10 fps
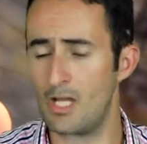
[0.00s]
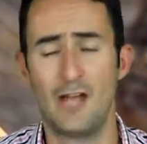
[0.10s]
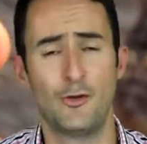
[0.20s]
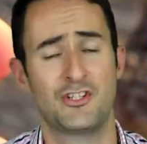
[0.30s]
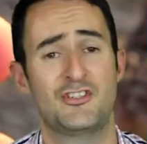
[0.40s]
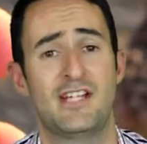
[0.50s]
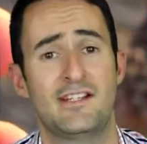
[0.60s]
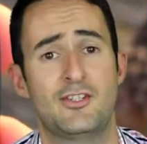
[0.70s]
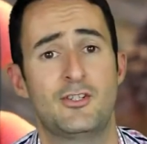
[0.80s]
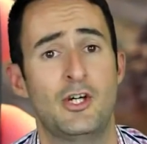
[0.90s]
I also
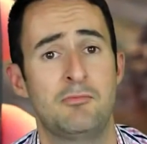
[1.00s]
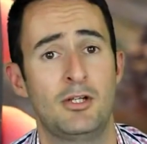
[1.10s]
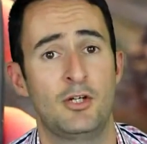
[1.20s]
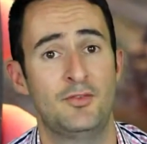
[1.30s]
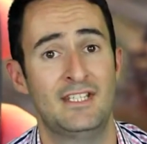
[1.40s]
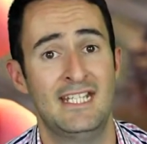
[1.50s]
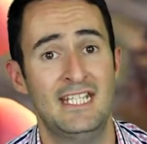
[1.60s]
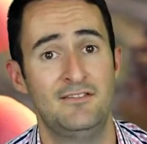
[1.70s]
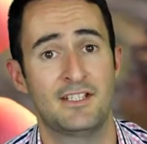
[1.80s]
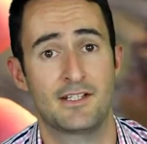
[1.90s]
started to turn mine off in the
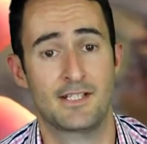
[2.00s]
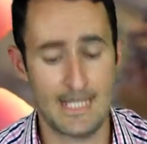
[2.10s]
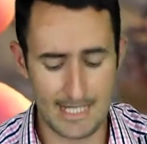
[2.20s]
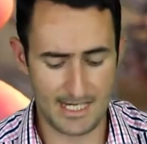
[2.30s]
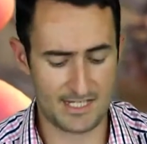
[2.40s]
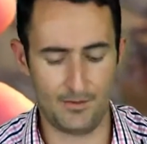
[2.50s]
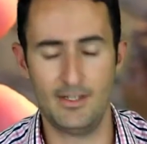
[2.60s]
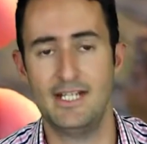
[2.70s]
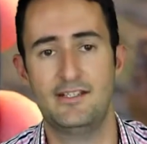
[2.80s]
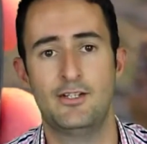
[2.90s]
evenings. It's
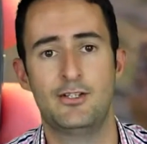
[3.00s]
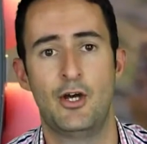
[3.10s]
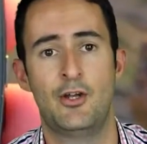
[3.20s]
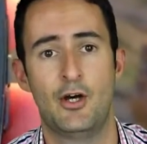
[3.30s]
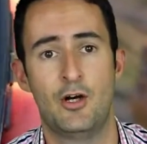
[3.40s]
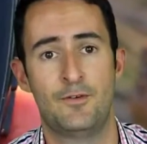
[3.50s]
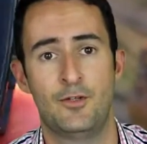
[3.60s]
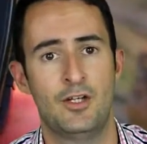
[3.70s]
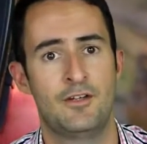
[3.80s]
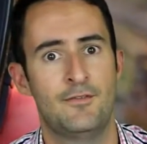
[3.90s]
very easy to turn off and
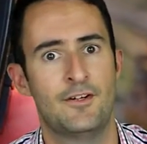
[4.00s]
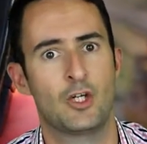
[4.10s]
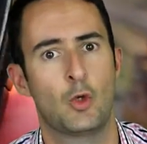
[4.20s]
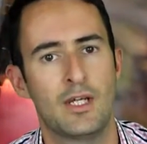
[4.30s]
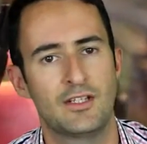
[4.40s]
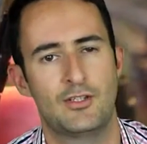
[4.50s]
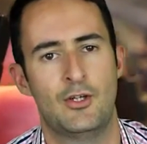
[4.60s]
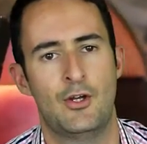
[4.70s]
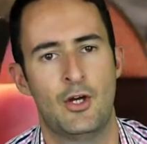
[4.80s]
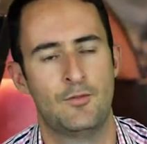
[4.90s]
on, and very quick to
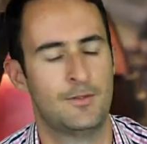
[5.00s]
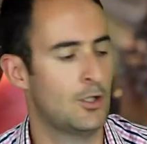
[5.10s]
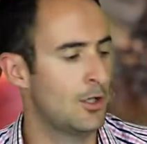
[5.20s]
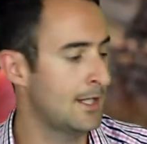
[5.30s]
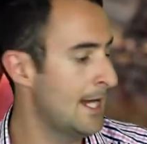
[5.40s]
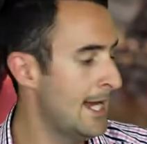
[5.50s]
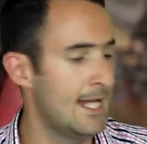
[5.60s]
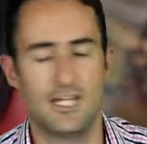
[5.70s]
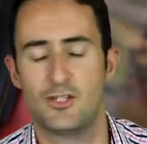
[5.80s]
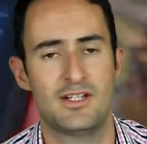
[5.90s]
turn off and on.
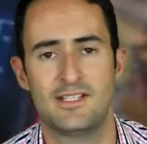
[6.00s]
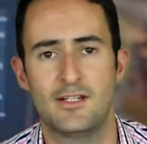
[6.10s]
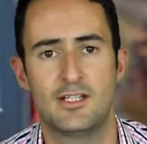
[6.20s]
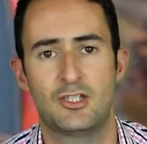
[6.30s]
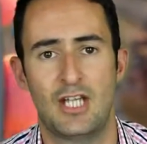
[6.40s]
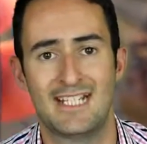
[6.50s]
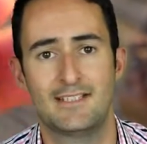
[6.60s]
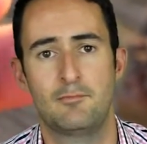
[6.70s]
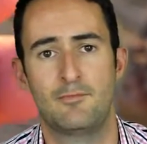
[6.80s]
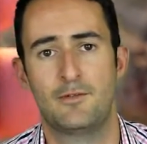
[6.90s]
So I started
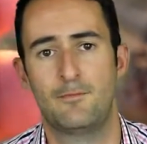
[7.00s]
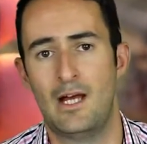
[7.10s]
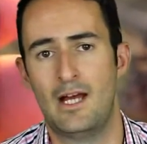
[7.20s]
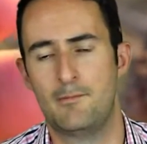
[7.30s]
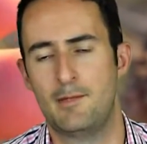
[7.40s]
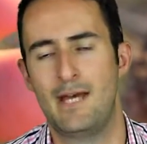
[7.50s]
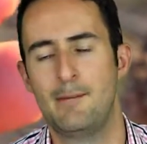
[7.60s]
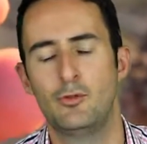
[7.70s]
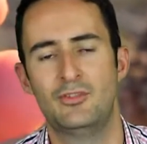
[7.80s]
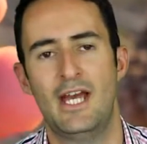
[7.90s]
shutting the
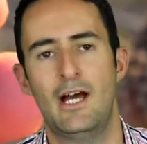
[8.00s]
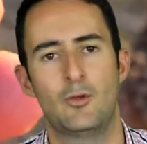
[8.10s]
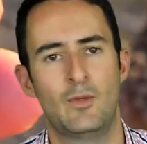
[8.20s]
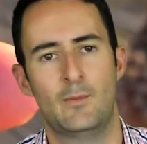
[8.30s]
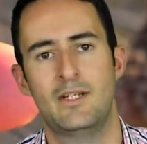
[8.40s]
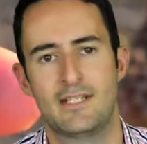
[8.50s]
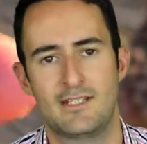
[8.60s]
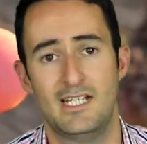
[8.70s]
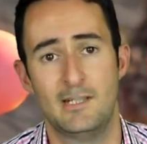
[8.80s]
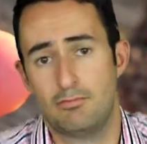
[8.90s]
Pebble down when I went to
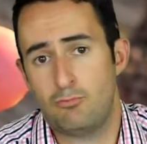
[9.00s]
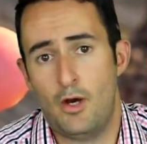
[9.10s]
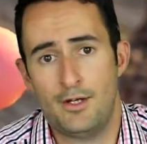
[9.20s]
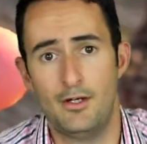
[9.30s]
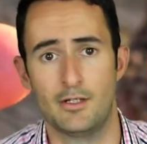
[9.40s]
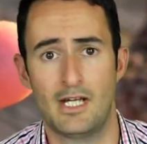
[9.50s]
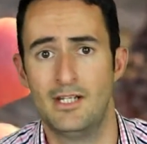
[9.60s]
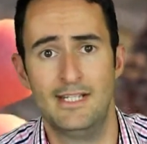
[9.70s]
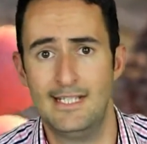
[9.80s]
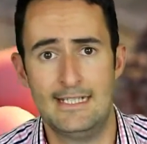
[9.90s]
sleep. Why not? I
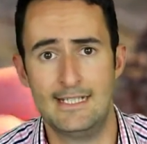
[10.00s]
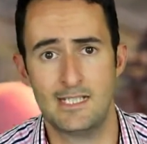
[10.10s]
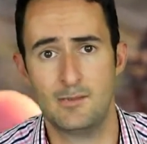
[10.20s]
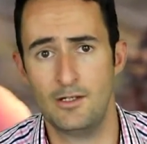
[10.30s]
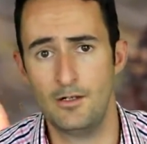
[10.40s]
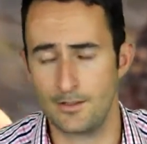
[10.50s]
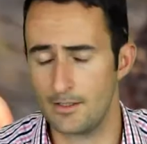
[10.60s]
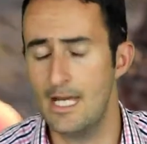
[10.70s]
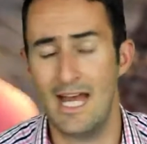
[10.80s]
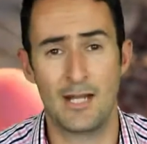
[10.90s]
didn't need it to be on,
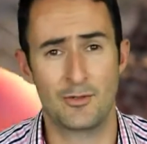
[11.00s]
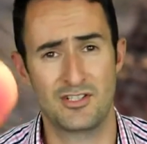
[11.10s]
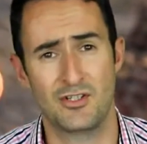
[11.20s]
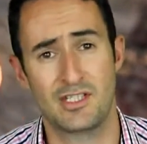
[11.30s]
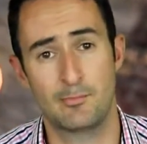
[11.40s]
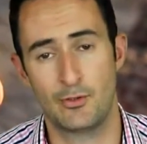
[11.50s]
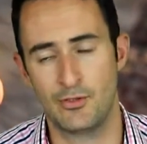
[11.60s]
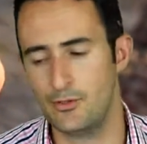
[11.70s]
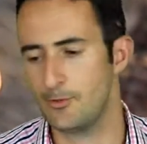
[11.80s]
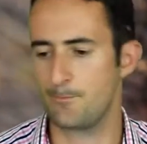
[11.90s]
and it was so simple to
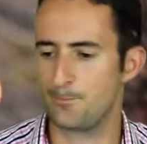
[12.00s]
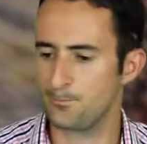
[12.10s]
do.